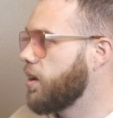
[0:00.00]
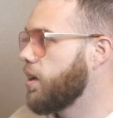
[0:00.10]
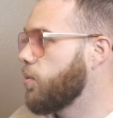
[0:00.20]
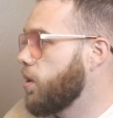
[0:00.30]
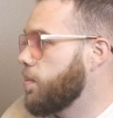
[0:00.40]

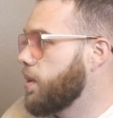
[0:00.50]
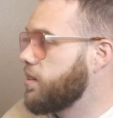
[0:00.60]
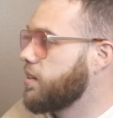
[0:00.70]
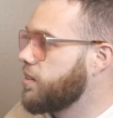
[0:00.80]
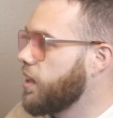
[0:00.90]
It wouldn't be
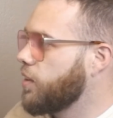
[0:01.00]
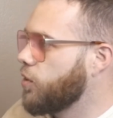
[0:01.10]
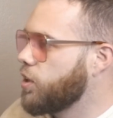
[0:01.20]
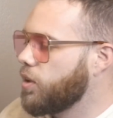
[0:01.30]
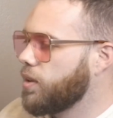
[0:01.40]

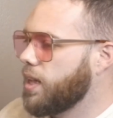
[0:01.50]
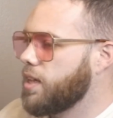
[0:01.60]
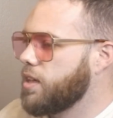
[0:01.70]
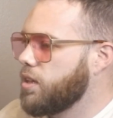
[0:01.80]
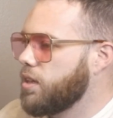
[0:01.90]
successful.
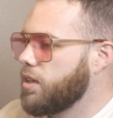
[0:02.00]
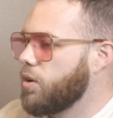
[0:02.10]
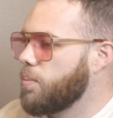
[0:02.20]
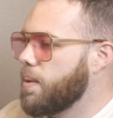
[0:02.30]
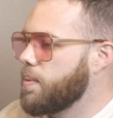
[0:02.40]

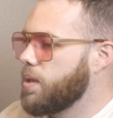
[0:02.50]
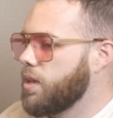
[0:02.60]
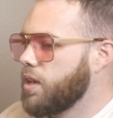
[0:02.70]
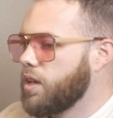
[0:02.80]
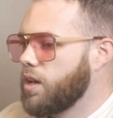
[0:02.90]

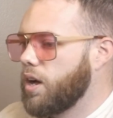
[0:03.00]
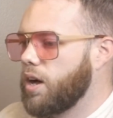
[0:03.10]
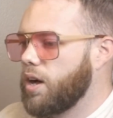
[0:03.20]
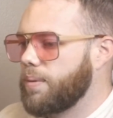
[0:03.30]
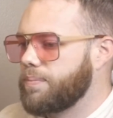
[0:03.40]
Maybe,
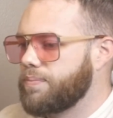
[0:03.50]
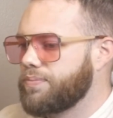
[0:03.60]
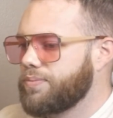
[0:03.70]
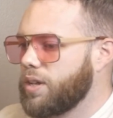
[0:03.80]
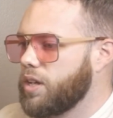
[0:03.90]

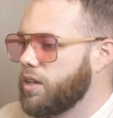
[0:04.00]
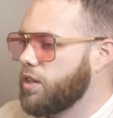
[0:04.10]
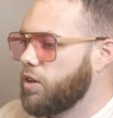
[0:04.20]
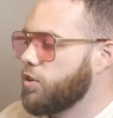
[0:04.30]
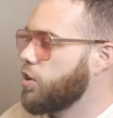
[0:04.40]

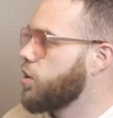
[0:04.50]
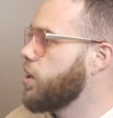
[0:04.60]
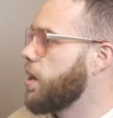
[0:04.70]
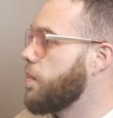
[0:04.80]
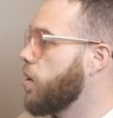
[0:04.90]
you're
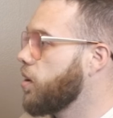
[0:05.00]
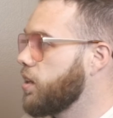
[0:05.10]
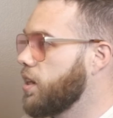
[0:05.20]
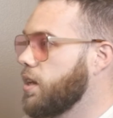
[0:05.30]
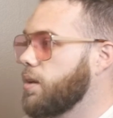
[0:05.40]
good at
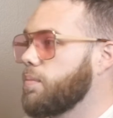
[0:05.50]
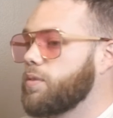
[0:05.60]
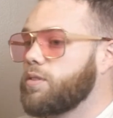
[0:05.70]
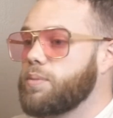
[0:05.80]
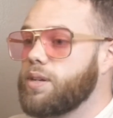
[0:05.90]
marketing,
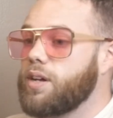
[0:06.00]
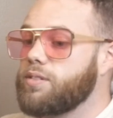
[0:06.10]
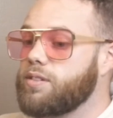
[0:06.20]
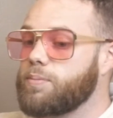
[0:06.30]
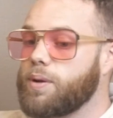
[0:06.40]
but somebody
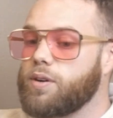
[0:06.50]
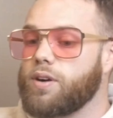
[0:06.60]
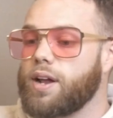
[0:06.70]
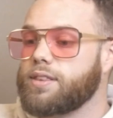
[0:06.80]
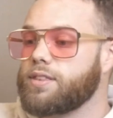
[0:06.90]
else is better
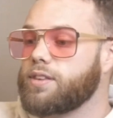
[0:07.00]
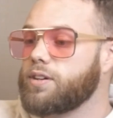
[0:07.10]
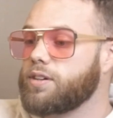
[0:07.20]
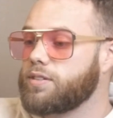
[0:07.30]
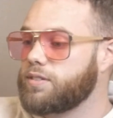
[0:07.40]
at
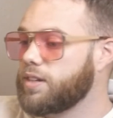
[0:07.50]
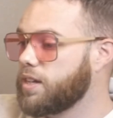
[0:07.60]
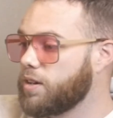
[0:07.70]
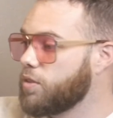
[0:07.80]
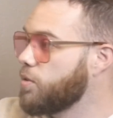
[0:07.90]
the
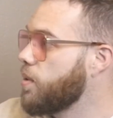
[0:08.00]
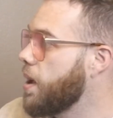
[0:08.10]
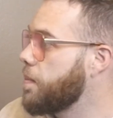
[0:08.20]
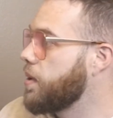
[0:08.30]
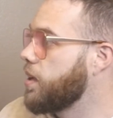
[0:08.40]
singing and the
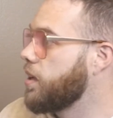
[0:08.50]
rapping.